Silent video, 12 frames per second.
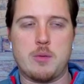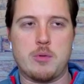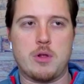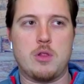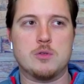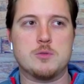
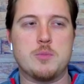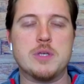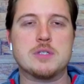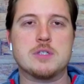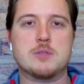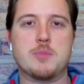to close
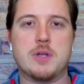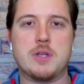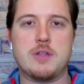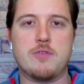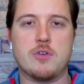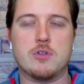business, but a
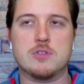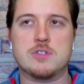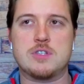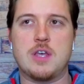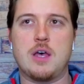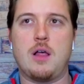difficult
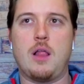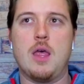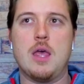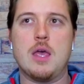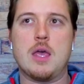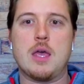sell
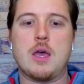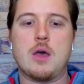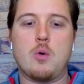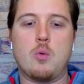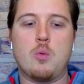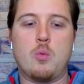
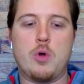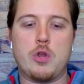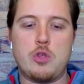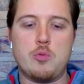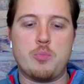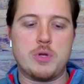when
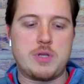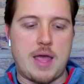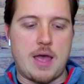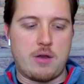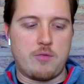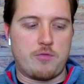you put
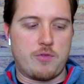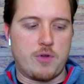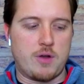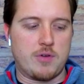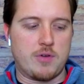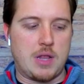down in front
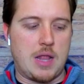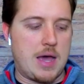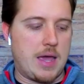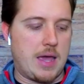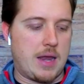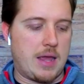of a
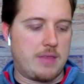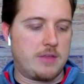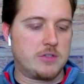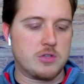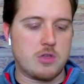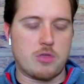client, hey,
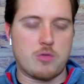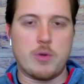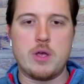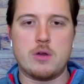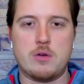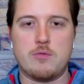these are the
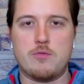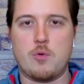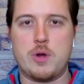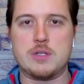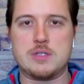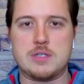
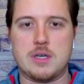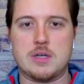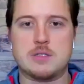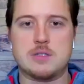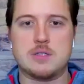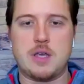
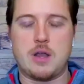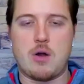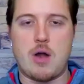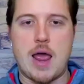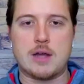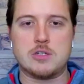346
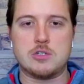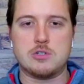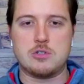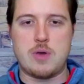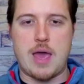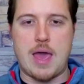interactions
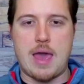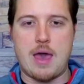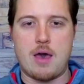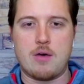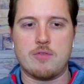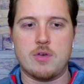you
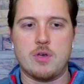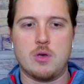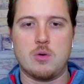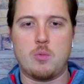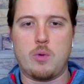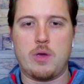have
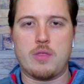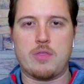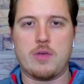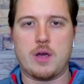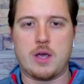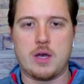with
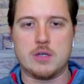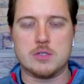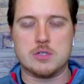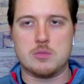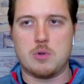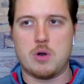a
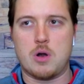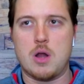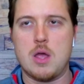customer.